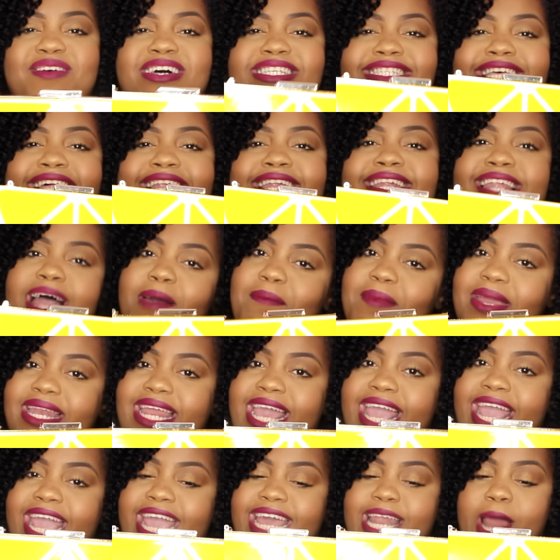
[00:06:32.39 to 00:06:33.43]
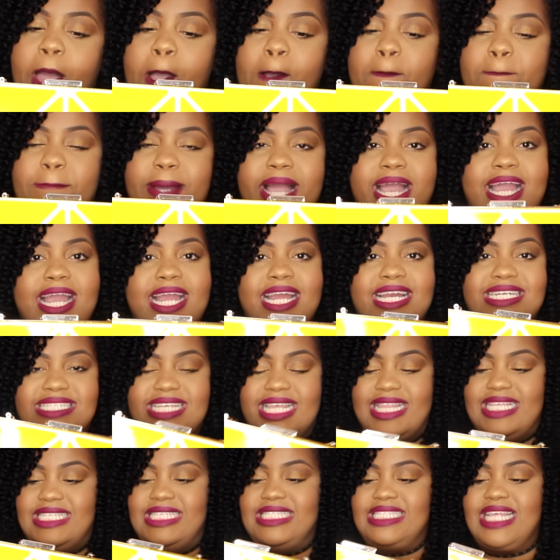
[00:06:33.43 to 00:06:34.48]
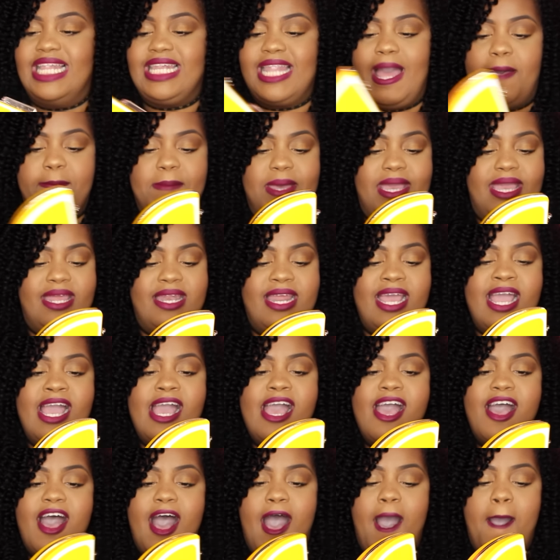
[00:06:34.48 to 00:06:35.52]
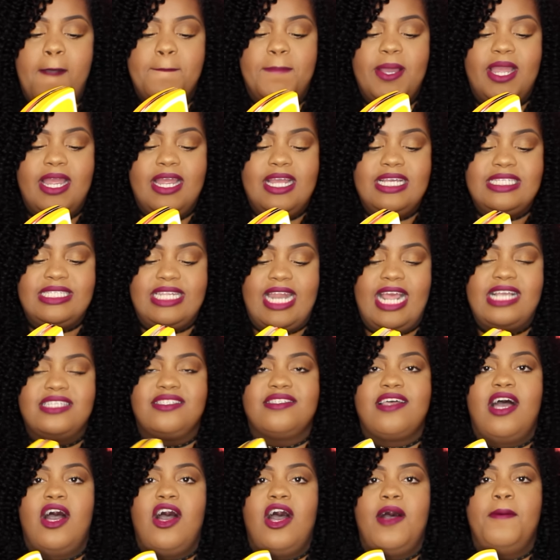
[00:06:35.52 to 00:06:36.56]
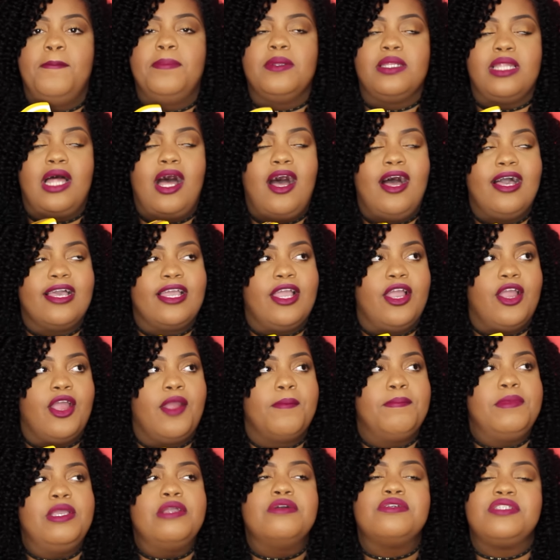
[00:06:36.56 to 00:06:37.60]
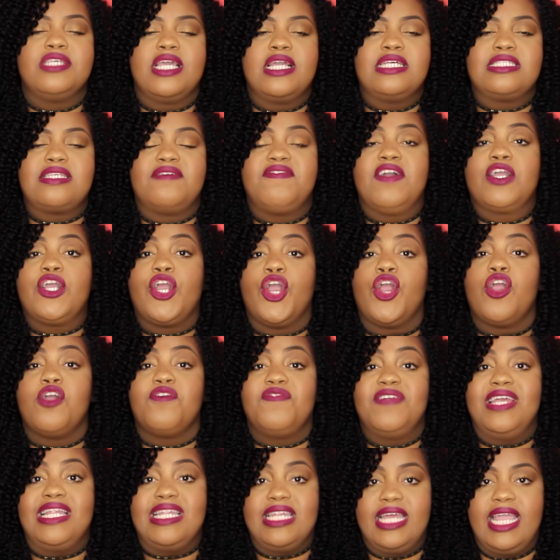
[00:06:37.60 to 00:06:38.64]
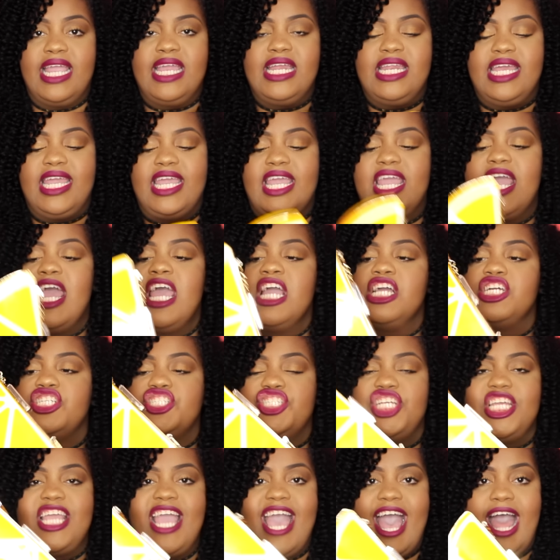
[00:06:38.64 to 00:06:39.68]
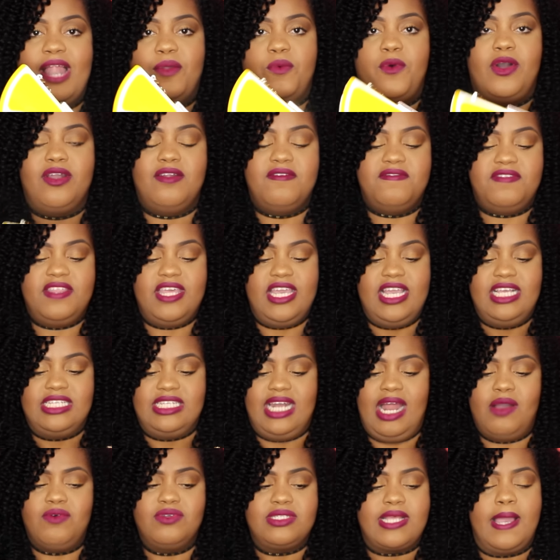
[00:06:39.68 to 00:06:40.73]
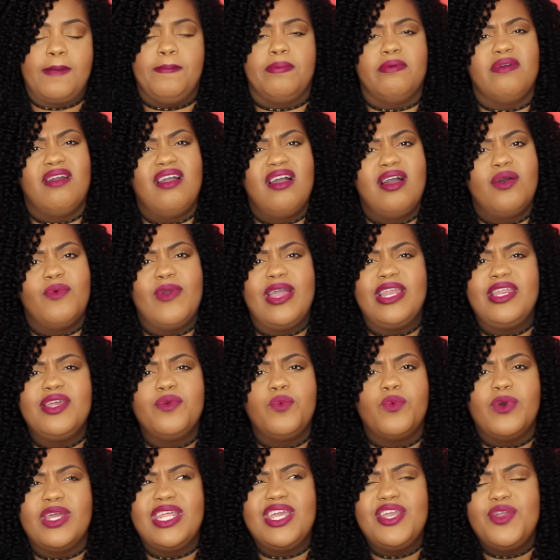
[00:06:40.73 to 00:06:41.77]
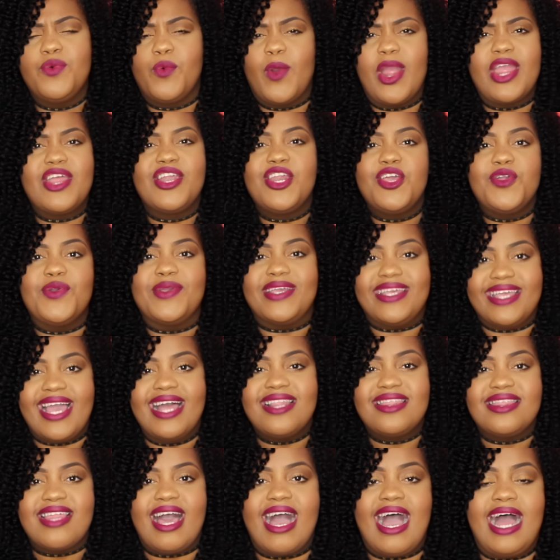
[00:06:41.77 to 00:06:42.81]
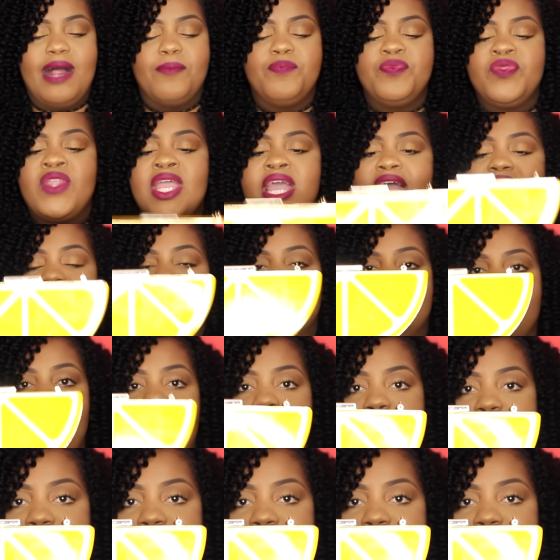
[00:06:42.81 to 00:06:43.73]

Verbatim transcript: was a lemonade purse. Like this is a lemon um, purse and I saw a blogger, Musings of a Curvy Lady. She had one of these and I was like, bro, where do you, what do you, where do you get that? So I